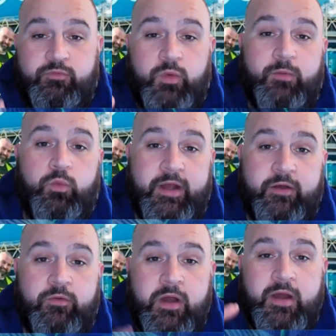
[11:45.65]
We
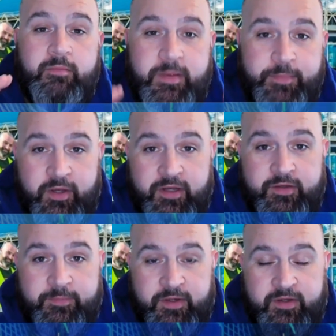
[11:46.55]
will be putting it
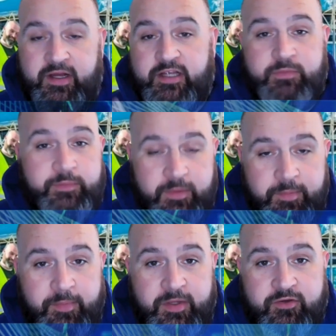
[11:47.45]
on the podcast. We will
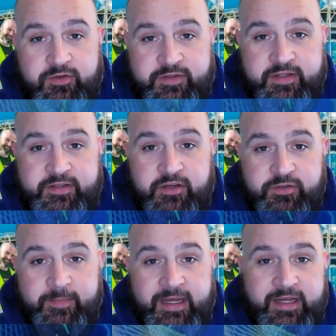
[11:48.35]
be putting it across our
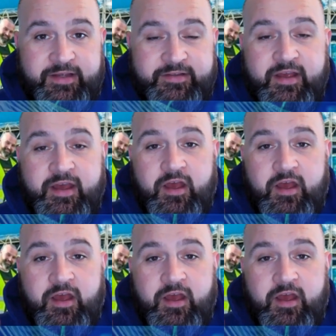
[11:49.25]
social medias.